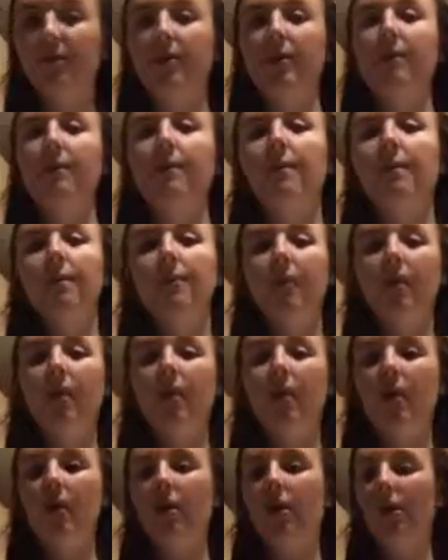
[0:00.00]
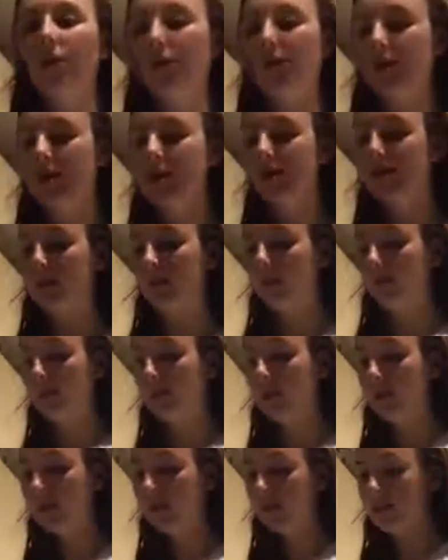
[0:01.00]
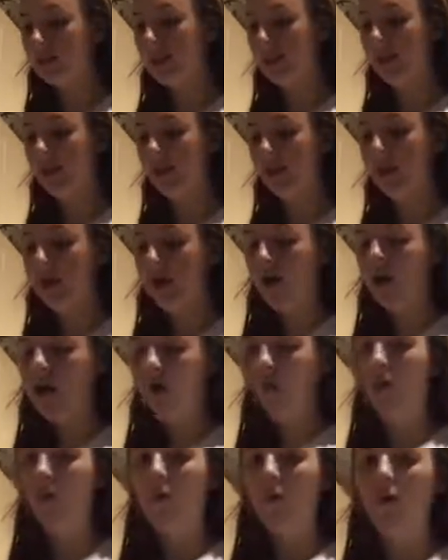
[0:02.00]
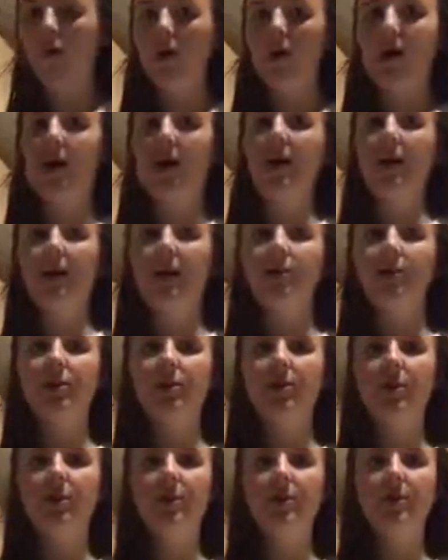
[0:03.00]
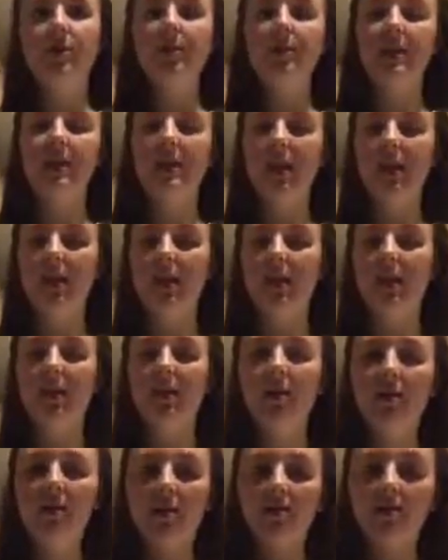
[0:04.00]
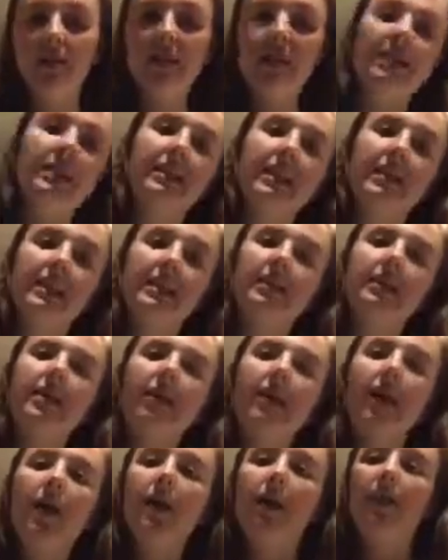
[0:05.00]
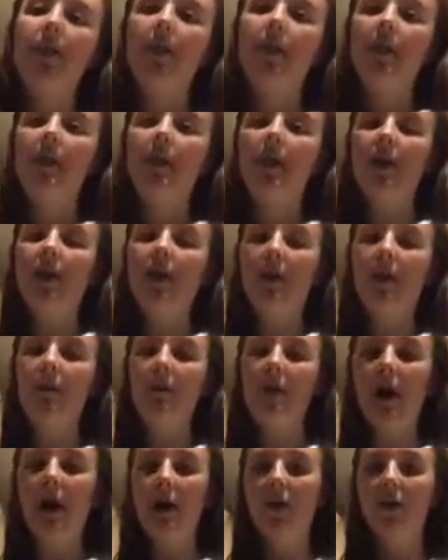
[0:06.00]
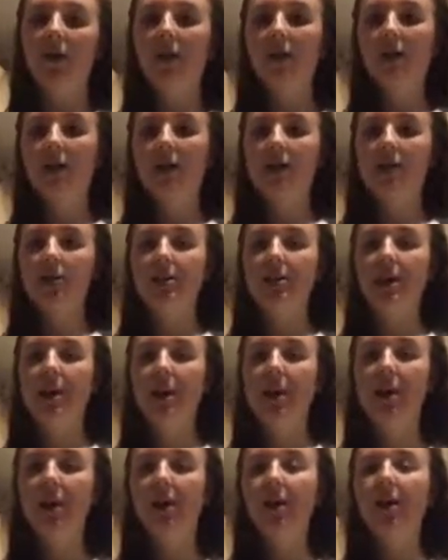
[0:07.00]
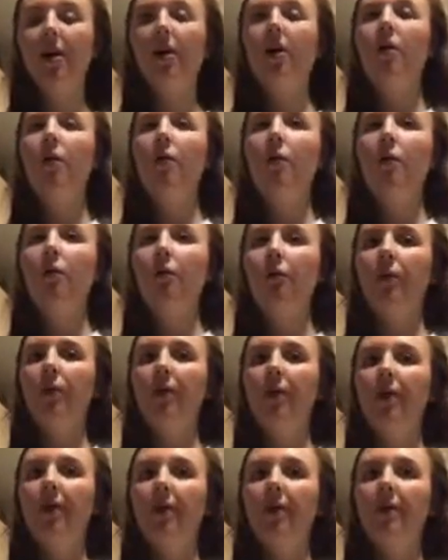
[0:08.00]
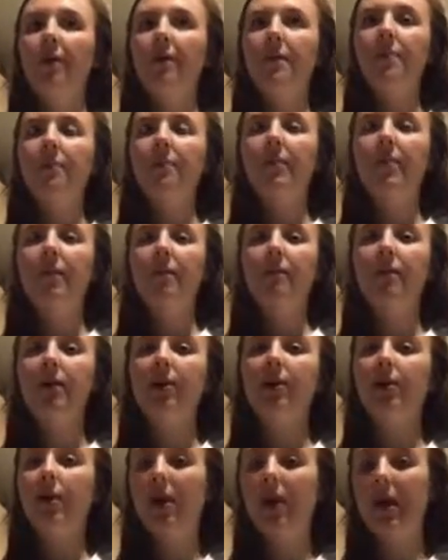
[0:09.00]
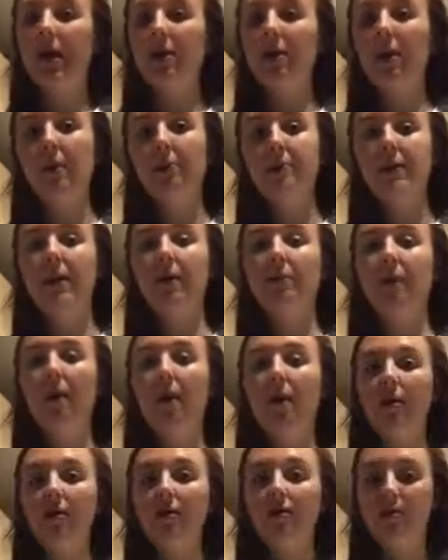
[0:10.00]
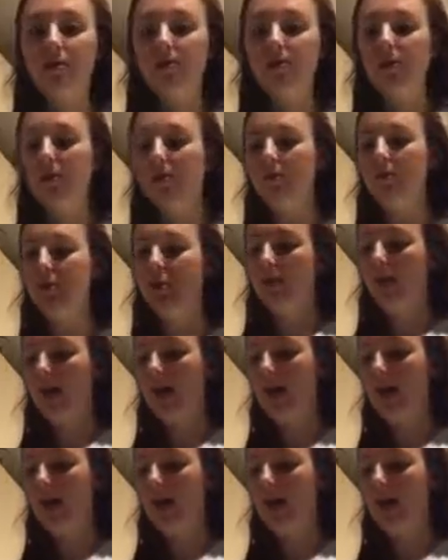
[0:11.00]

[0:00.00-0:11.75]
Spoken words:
would mix these ingredients together, or in terms of DNA synthesis, the paddle of the KitchenAid would be creating a peptide bond between the amino